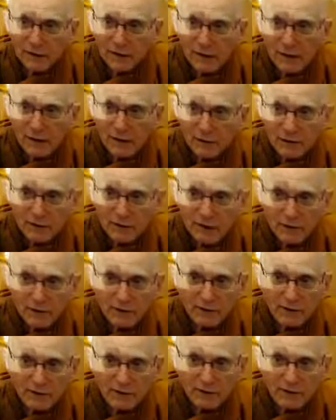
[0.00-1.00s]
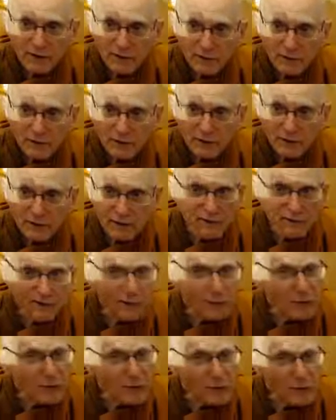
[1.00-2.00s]
and not understanding the
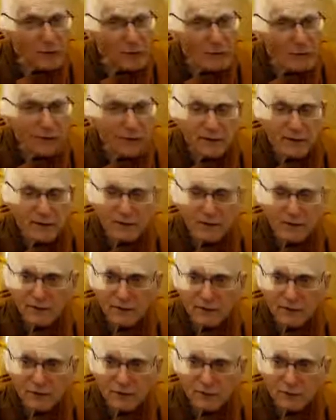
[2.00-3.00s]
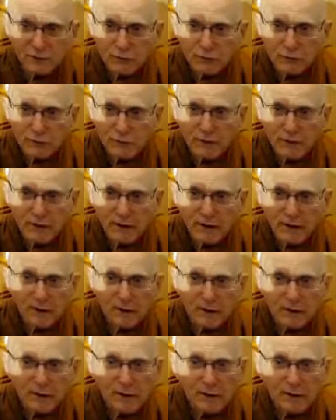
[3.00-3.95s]
Dhamma, not seeing things as they truly are.